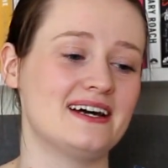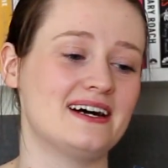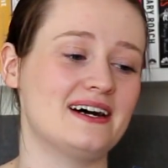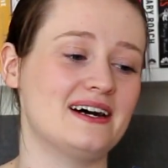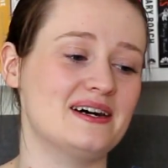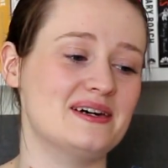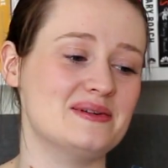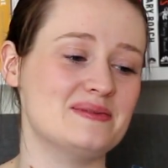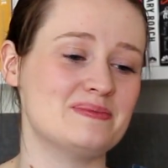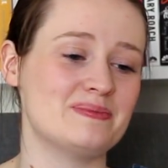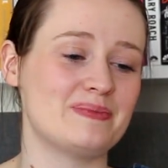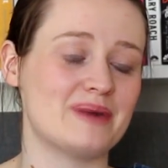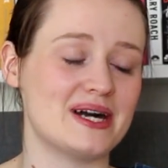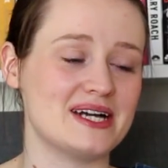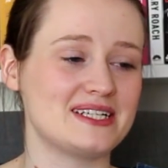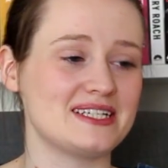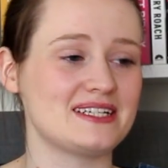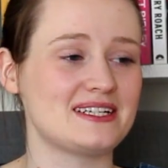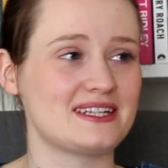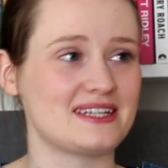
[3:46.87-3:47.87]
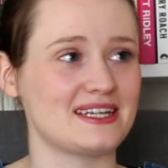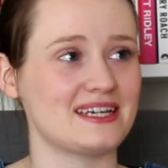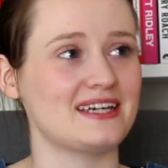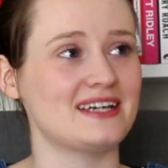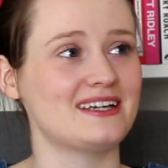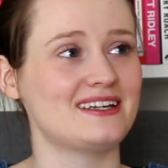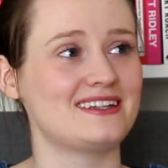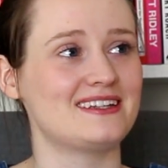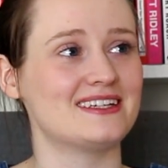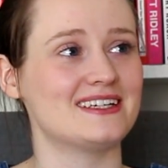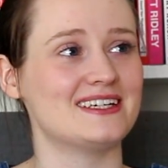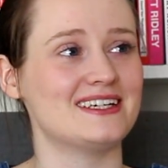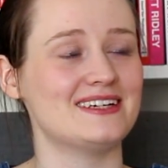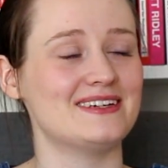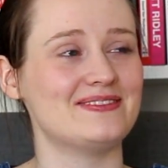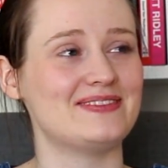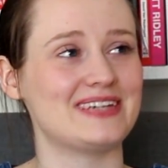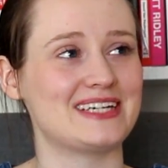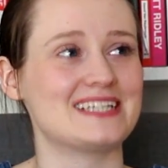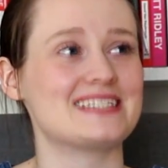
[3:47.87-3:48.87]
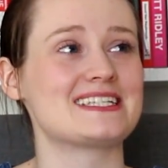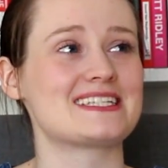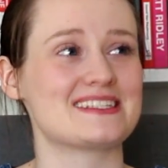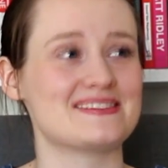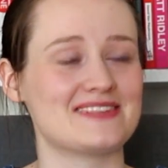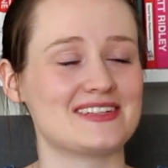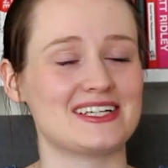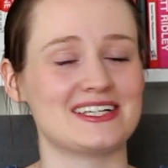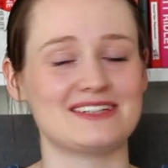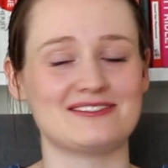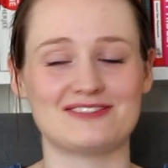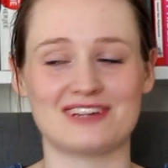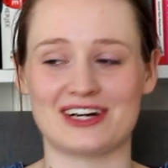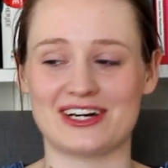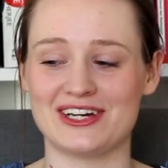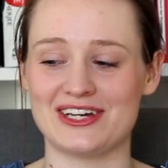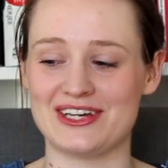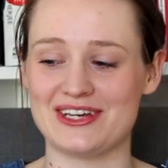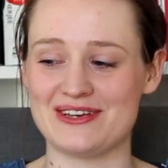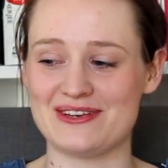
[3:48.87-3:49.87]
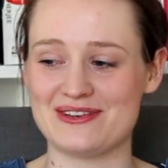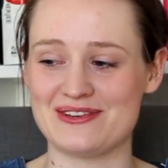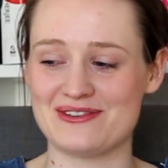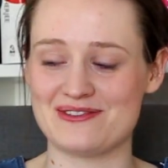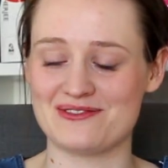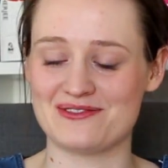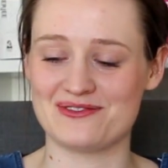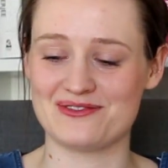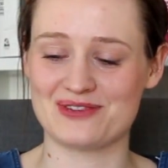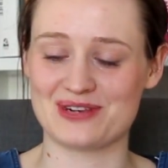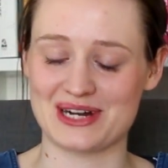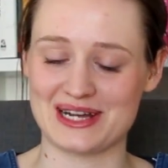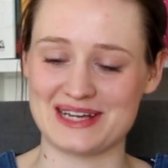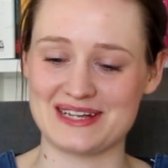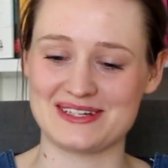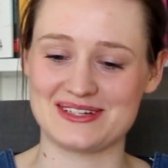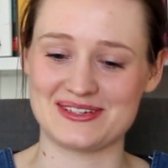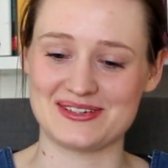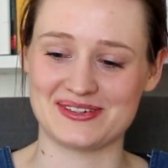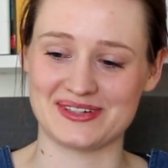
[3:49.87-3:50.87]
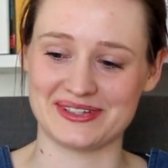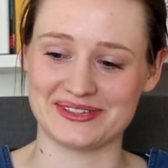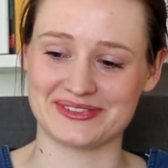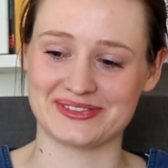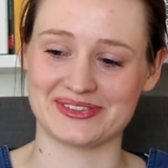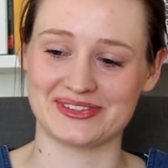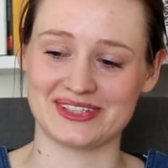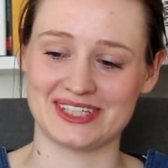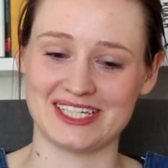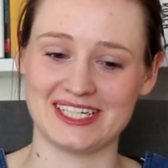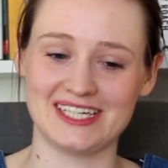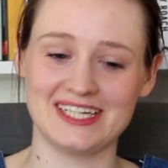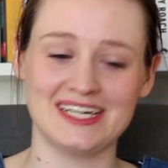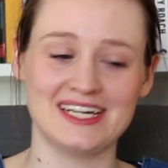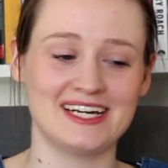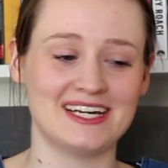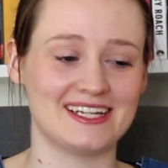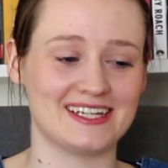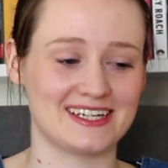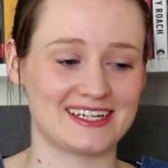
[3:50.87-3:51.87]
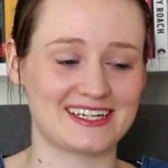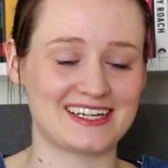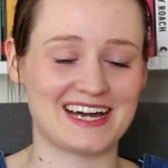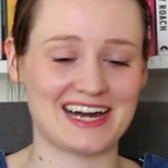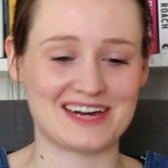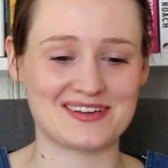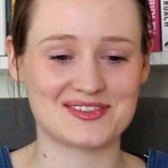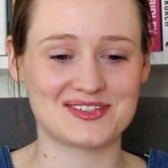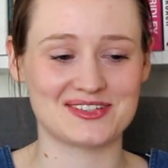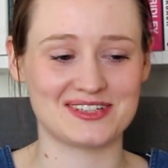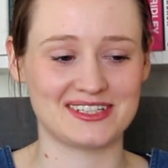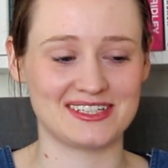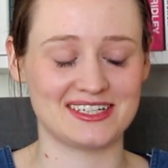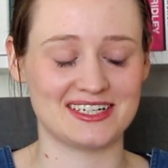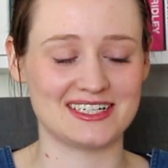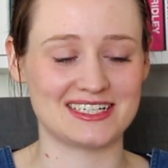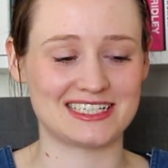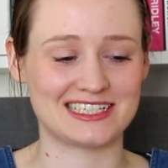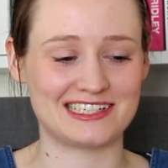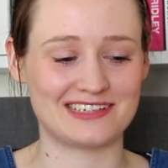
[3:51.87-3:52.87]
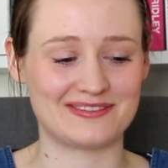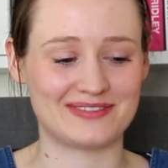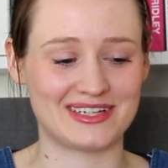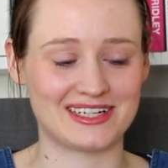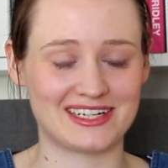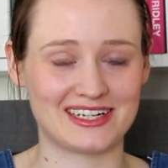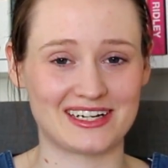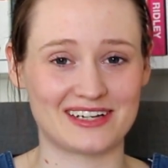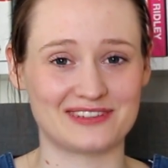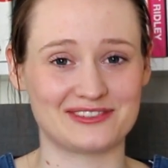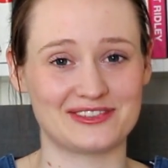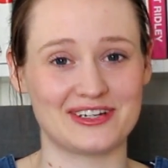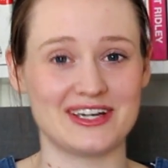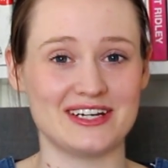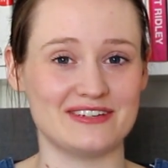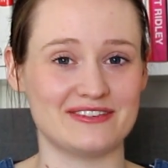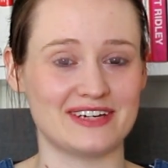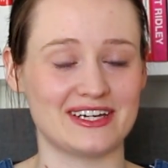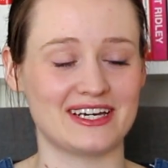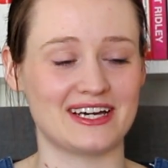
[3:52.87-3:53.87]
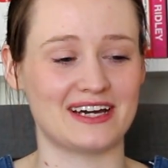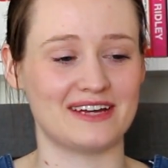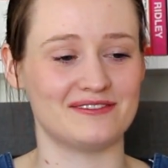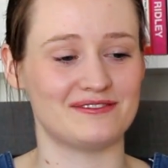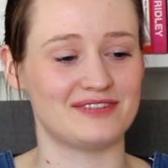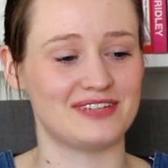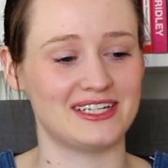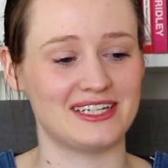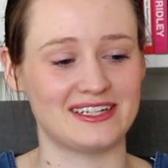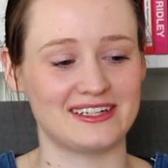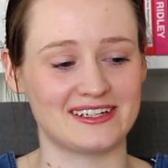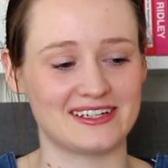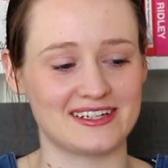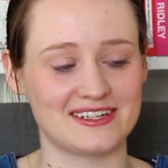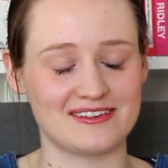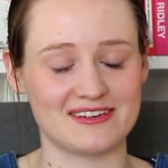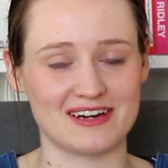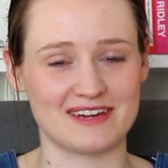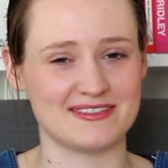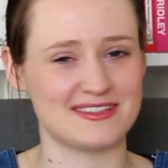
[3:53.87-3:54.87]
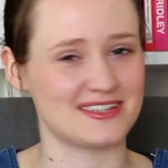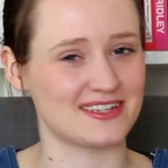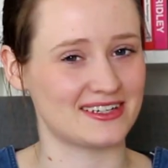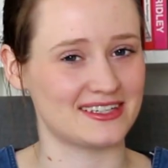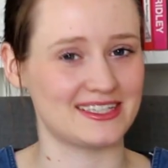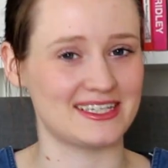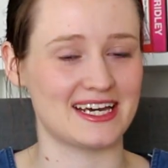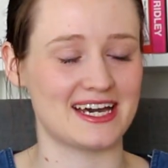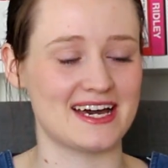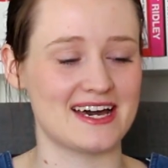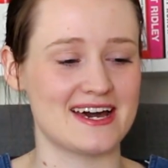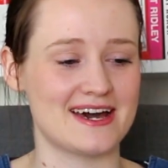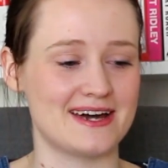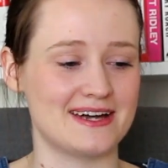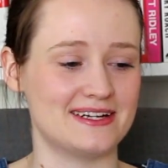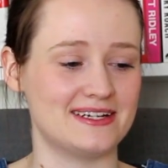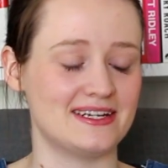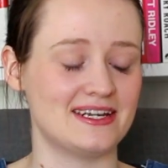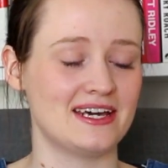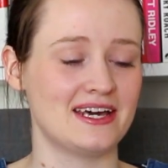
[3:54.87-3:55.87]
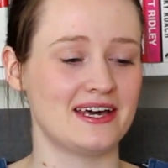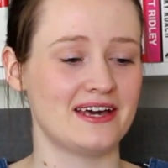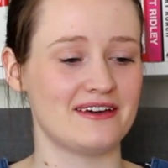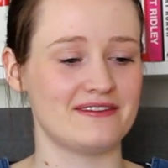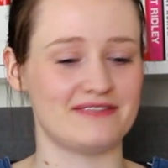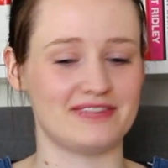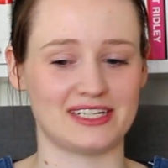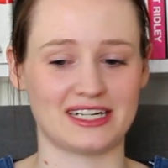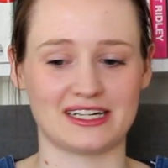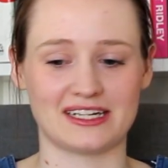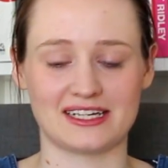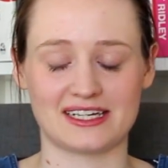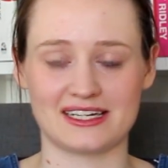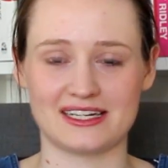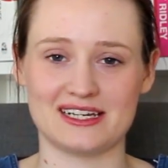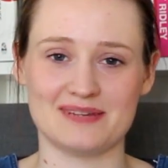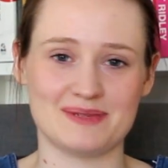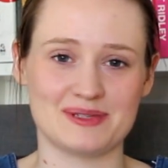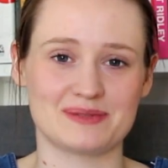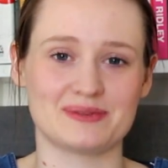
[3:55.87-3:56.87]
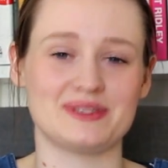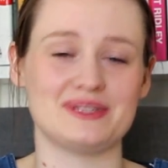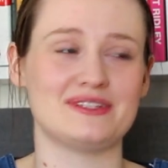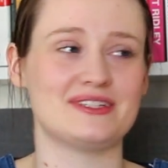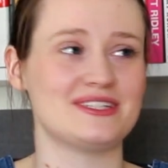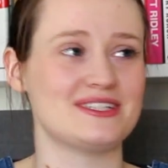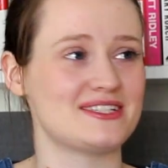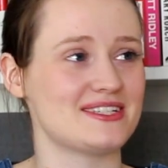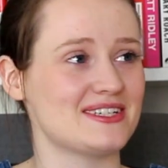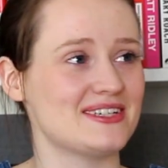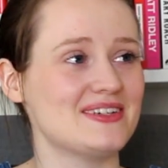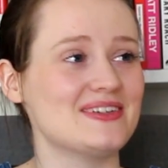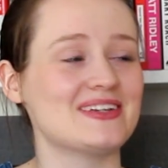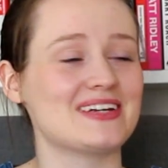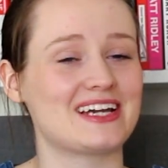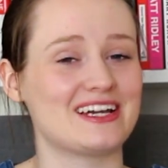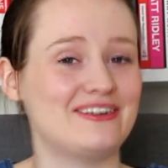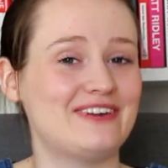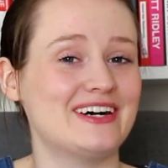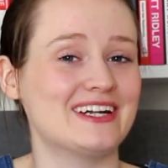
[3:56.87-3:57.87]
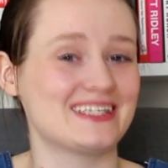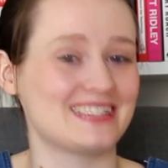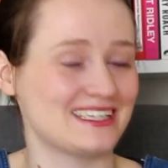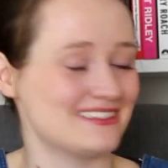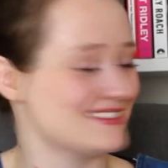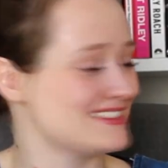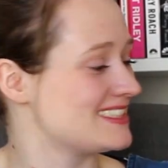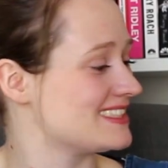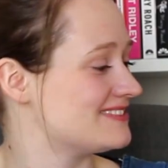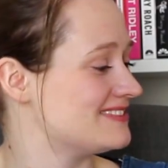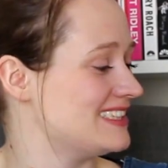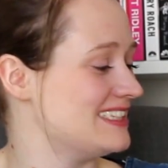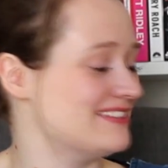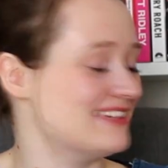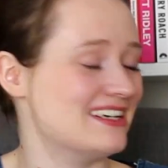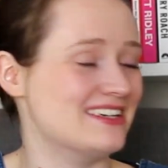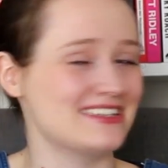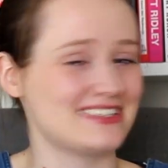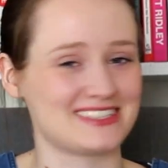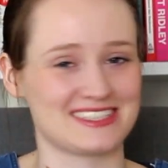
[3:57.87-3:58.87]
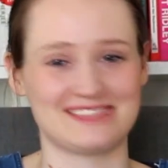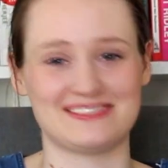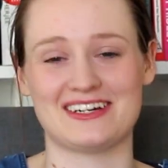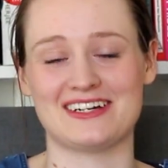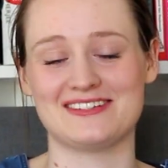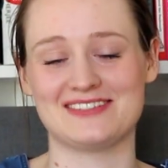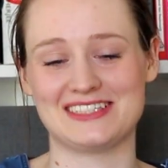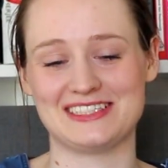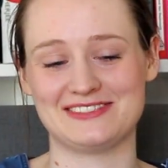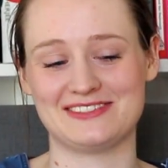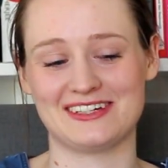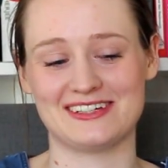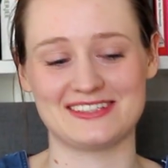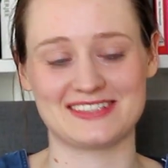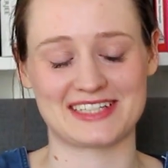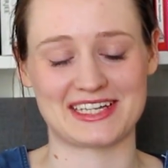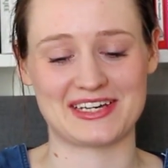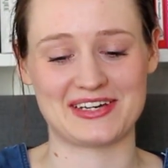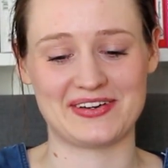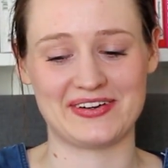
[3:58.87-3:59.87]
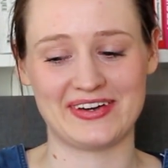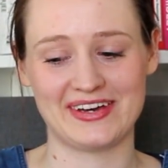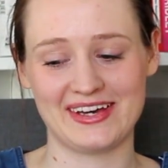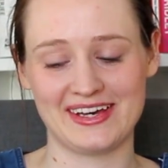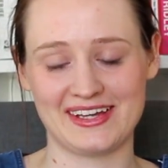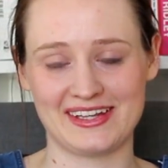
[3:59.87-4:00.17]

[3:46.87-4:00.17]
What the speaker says: but I did think that, because it's something I relate to quite strongly, like capturing the idea of being like afraid of it and feeling like you haven't done it yet and feeling like it limits what you can do, like, I felt like that was done really well, because I really felt as though